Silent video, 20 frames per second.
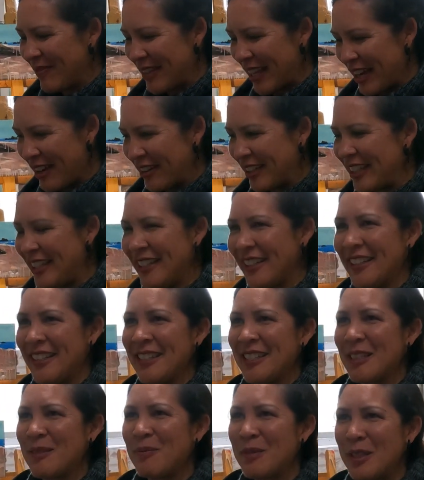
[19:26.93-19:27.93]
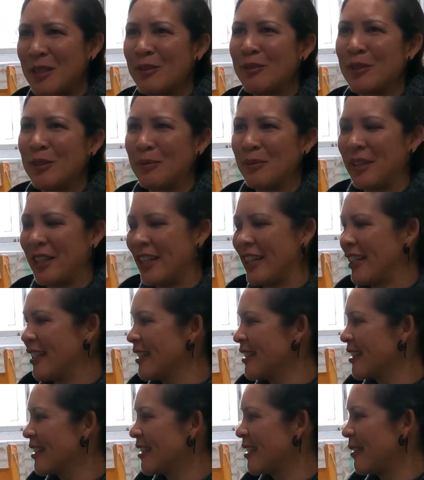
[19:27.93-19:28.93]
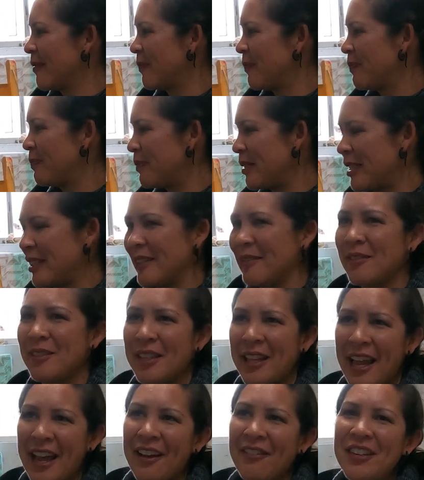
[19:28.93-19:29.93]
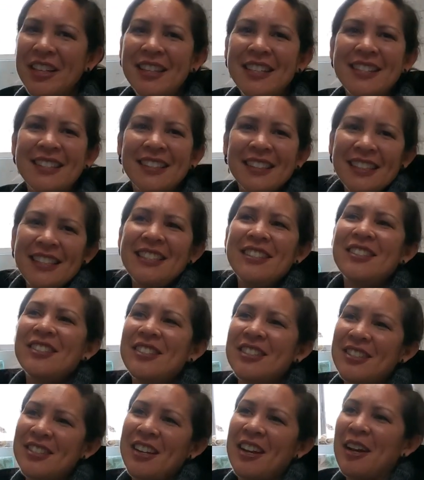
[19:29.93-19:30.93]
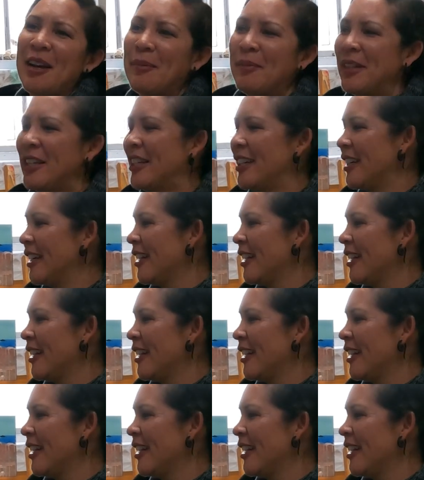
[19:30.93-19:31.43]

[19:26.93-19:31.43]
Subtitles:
now here in this beautiful place, to be having this leisure job